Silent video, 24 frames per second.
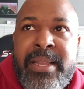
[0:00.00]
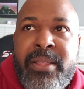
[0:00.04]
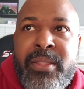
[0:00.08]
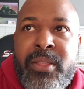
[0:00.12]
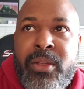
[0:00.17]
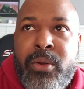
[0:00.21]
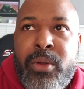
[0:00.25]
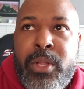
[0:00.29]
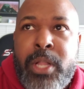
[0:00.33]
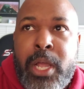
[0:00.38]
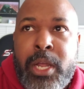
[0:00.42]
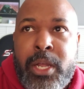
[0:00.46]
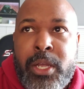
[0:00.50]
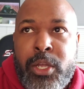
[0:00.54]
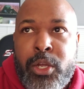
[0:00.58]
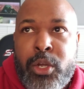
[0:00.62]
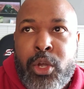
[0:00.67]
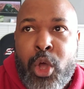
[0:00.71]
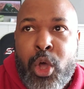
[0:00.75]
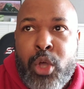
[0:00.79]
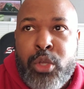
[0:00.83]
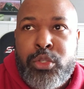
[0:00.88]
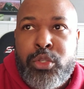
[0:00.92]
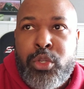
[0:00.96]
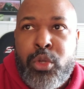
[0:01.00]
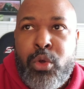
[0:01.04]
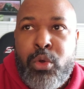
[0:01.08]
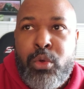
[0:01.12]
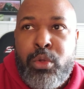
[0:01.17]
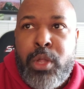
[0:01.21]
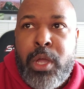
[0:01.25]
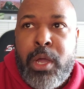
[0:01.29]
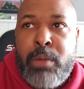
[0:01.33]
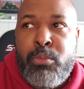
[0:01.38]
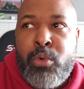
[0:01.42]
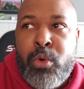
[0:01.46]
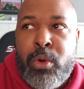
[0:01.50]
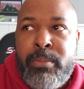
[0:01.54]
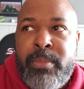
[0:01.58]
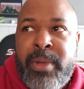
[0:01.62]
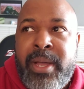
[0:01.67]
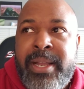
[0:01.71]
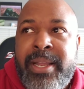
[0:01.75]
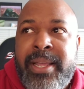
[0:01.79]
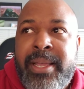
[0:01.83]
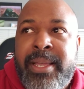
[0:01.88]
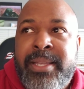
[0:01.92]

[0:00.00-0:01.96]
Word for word: And they were like, it costs a whole lot more money.